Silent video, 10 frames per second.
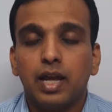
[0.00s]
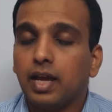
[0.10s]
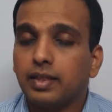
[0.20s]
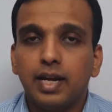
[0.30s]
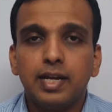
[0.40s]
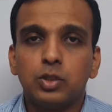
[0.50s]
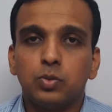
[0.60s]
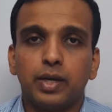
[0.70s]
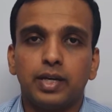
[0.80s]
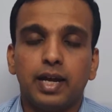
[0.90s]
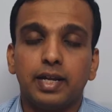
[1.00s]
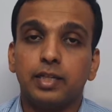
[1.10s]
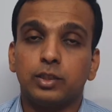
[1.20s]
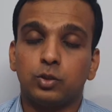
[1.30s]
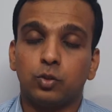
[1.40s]
And that is why
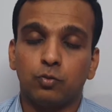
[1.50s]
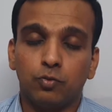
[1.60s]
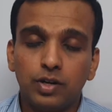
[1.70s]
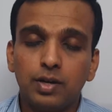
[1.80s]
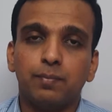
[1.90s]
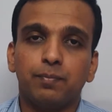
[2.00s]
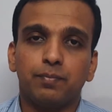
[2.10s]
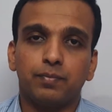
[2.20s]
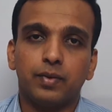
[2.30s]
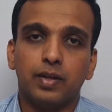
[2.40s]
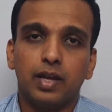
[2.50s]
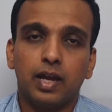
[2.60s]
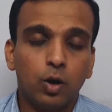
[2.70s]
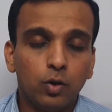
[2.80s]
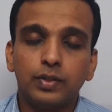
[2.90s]
Daniel stood firm
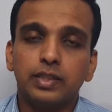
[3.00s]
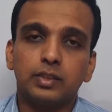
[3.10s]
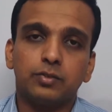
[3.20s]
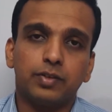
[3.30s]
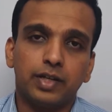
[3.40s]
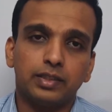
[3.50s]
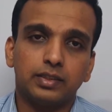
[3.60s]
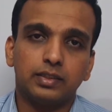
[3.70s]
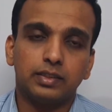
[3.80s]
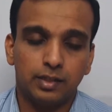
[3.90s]
along with his friends.